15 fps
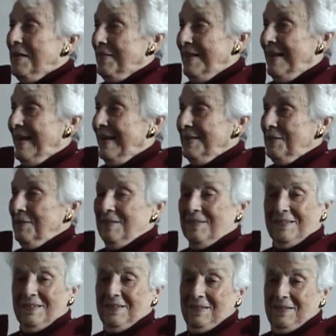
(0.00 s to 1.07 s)
they liked.
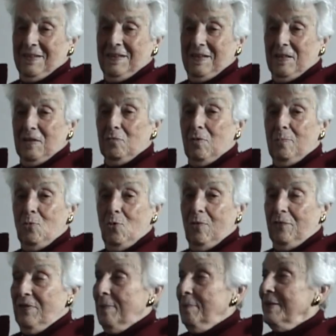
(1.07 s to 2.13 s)
They were more
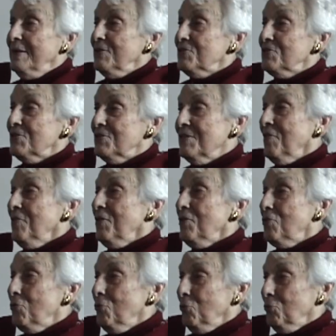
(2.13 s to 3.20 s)
feminists than they
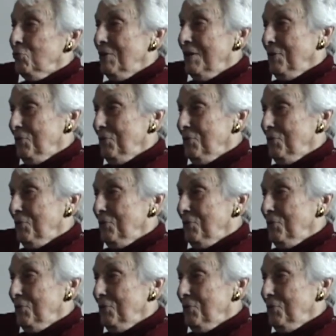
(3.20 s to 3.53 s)
thought.